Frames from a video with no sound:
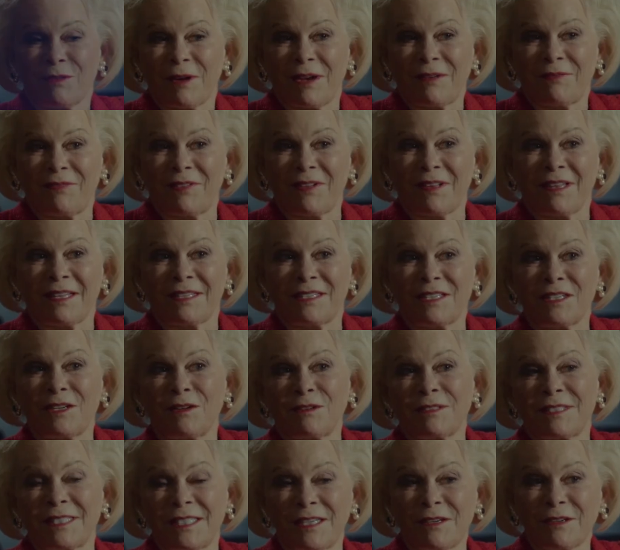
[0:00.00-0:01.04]
great feeling to know
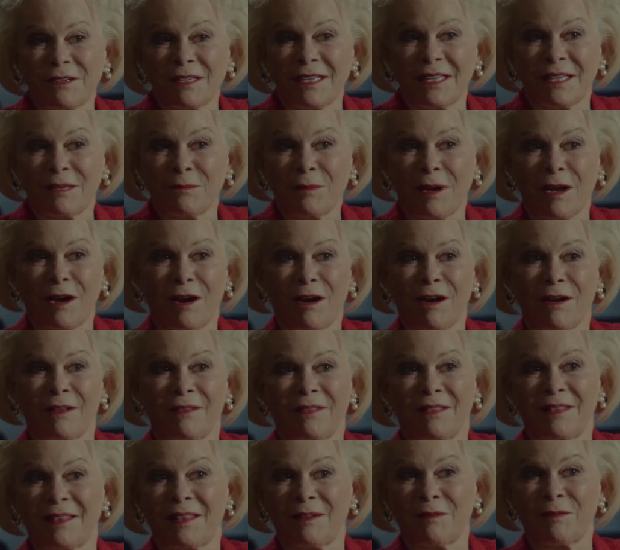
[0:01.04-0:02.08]
secretly in my heart
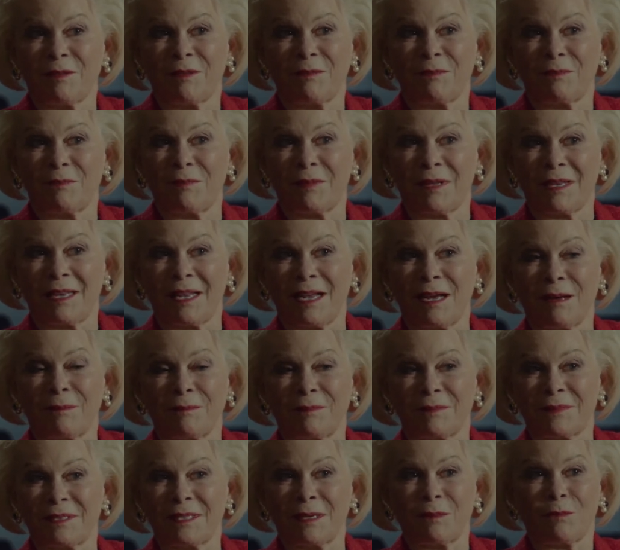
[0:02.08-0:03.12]
that we've been
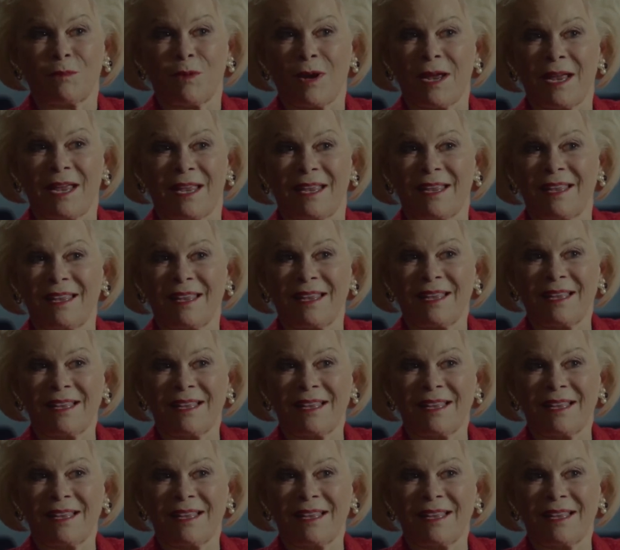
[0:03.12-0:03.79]
helped some way.